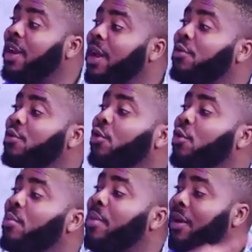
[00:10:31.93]
them to
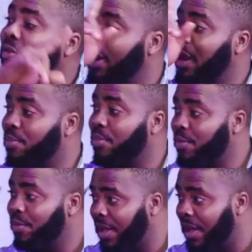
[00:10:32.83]
go back to their
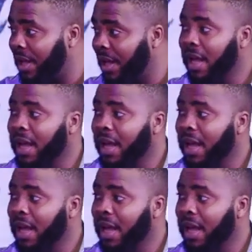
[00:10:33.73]
PPA